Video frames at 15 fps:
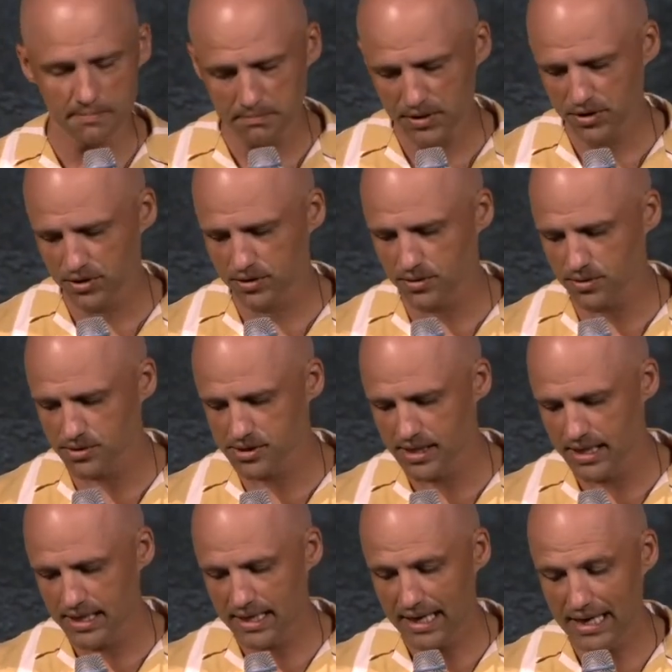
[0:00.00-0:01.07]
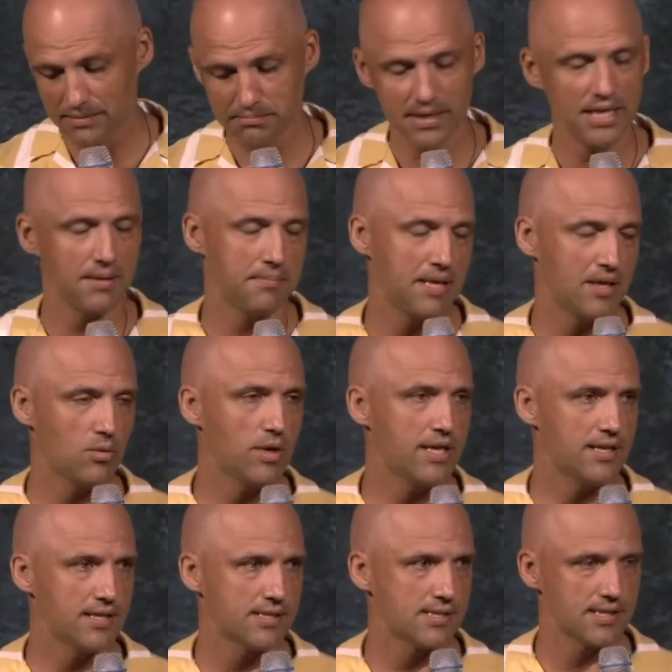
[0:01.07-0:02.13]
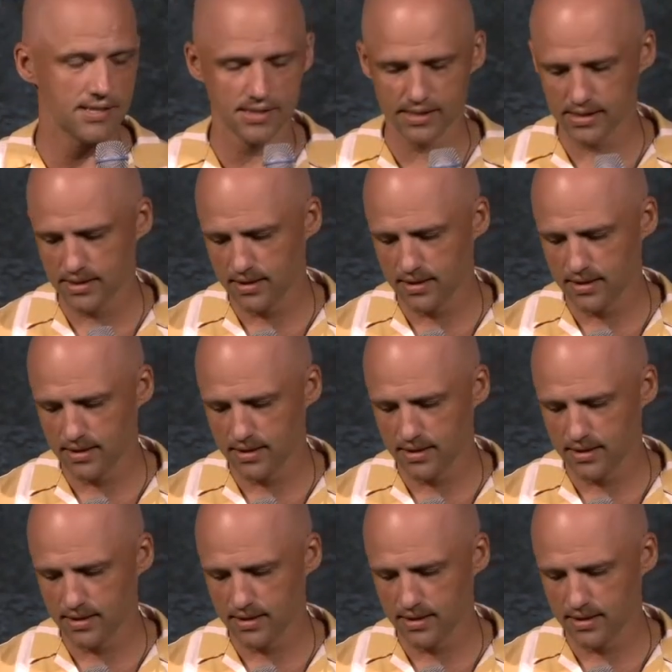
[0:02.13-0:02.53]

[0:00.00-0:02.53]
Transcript: miracles, and many, many witnesses.